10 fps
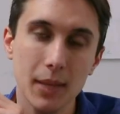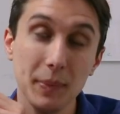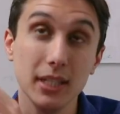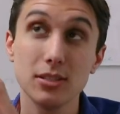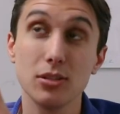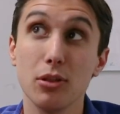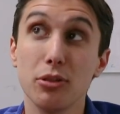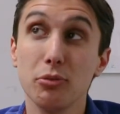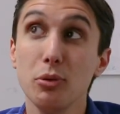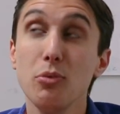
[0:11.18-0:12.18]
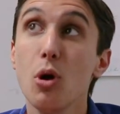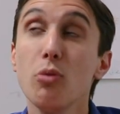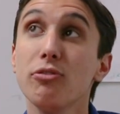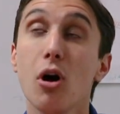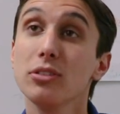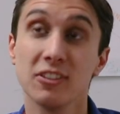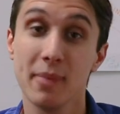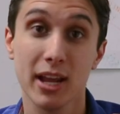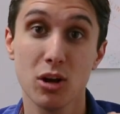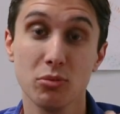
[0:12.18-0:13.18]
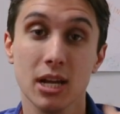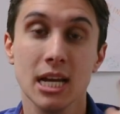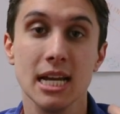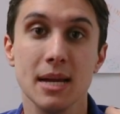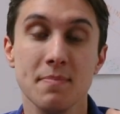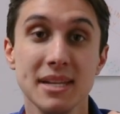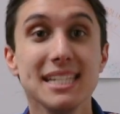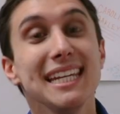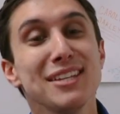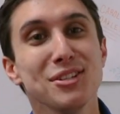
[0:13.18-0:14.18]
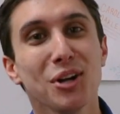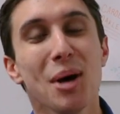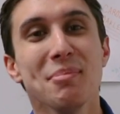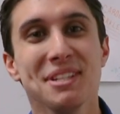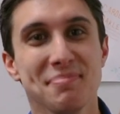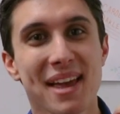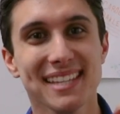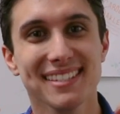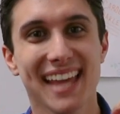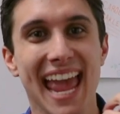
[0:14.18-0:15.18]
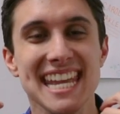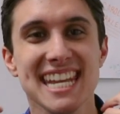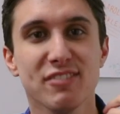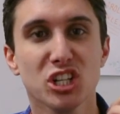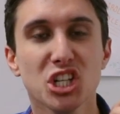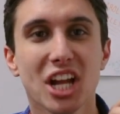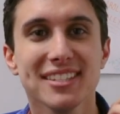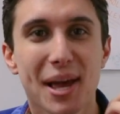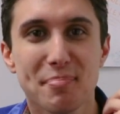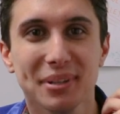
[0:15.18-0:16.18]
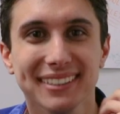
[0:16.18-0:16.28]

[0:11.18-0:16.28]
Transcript: Because through no fault of my own, Mindy is an incompetent mess and never shuts up.